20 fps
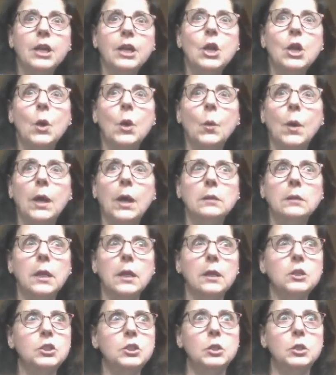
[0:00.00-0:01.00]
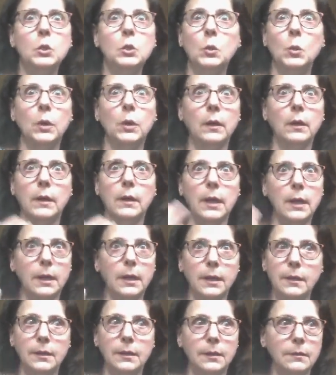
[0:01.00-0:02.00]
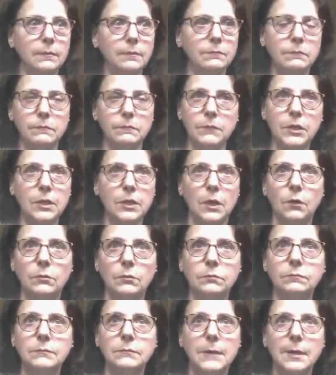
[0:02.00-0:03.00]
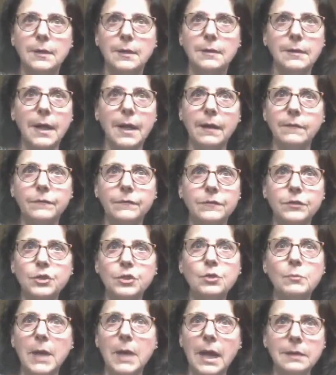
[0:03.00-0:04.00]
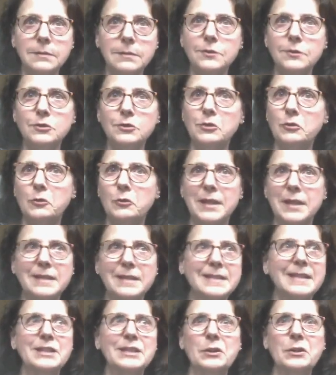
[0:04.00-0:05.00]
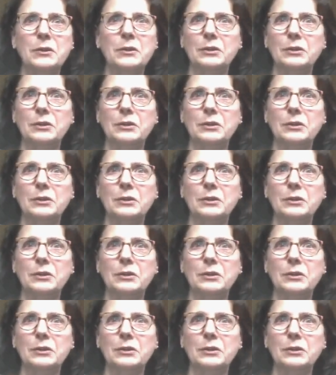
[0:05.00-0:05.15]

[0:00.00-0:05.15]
you know, unless you're you know, have 2 master's degrees and you're a